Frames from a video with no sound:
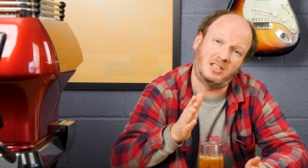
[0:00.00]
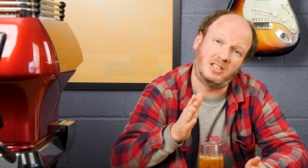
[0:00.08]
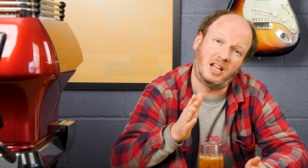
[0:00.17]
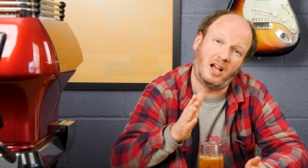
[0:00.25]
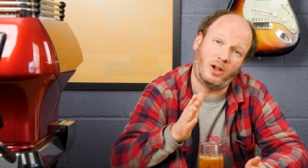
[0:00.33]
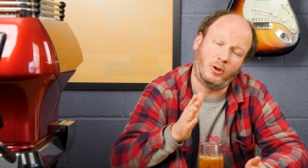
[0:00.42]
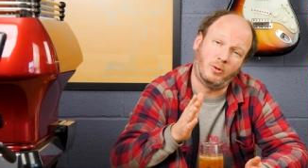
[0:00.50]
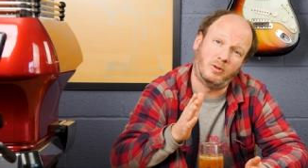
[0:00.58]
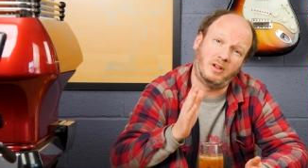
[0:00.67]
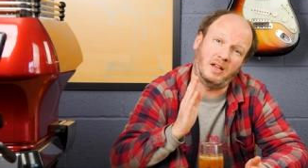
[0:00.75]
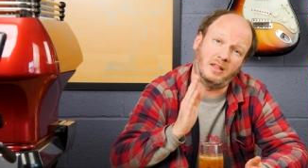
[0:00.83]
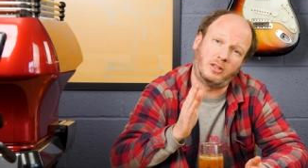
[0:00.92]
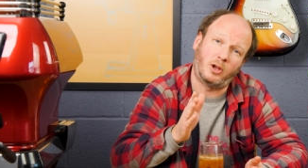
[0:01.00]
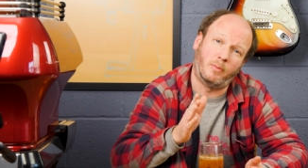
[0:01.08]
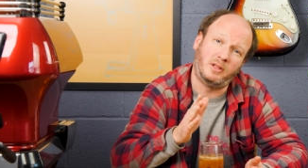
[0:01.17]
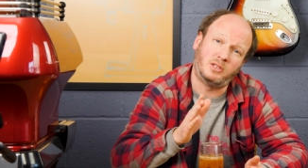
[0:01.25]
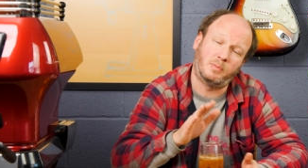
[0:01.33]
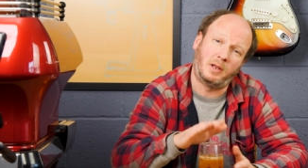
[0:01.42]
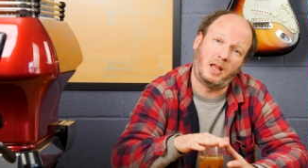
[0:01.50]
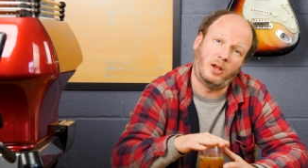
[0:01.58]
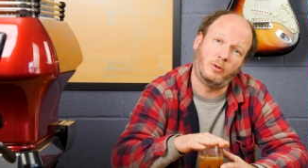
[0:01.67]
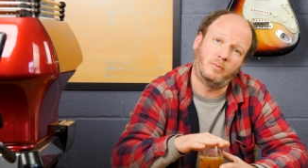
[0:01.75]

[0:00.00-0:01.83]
us know in the comments below.